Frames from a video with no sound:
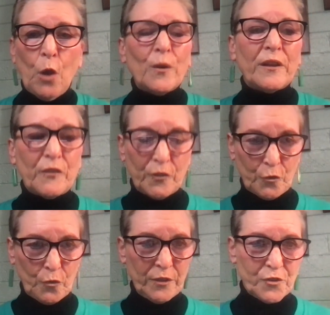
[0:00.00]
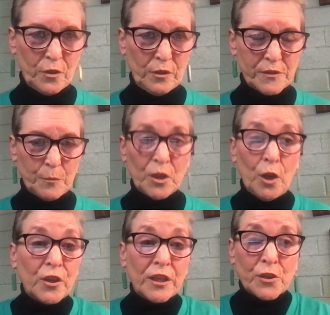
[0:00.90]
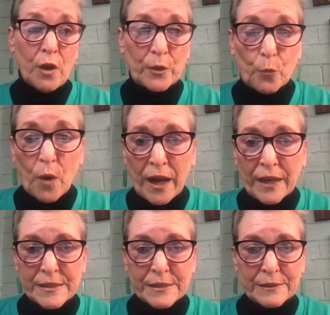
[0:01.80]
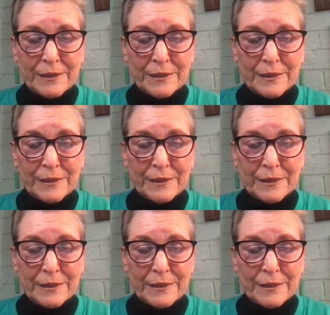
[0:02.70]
one needs a degree in journalism. You need to know how to write.